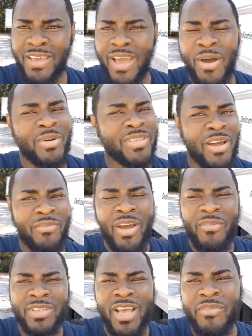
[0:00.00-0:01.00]
I was I
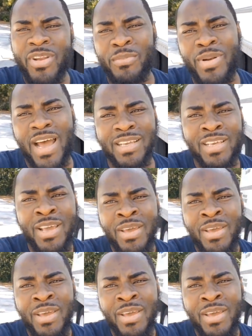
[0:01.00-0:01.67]
was having a blast.